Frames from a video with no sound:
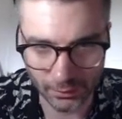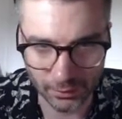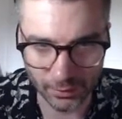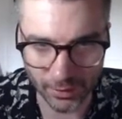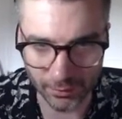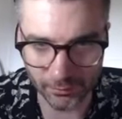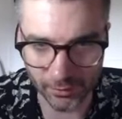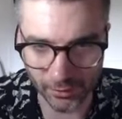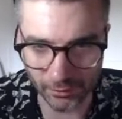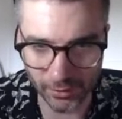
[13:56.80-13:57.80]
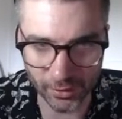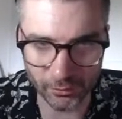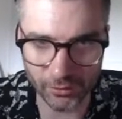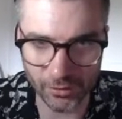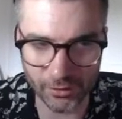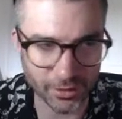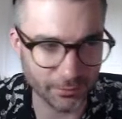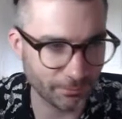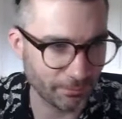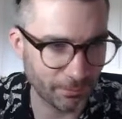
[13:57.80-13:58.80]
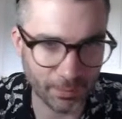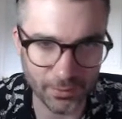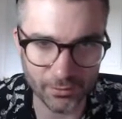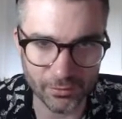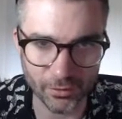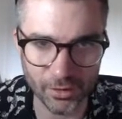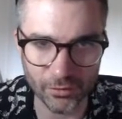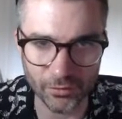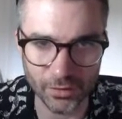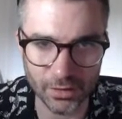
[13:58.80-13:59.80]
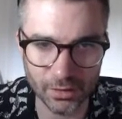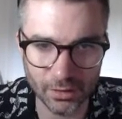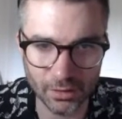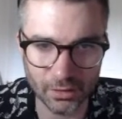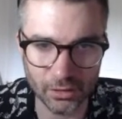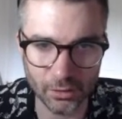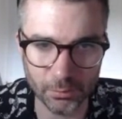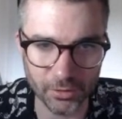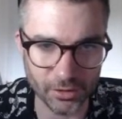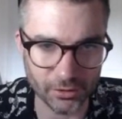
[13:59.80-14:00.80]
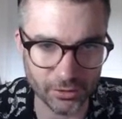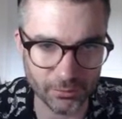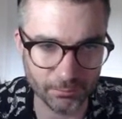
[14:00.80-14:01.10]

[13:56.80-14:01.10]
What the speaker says: Okay, so you know what to do now. So UV, cube projection.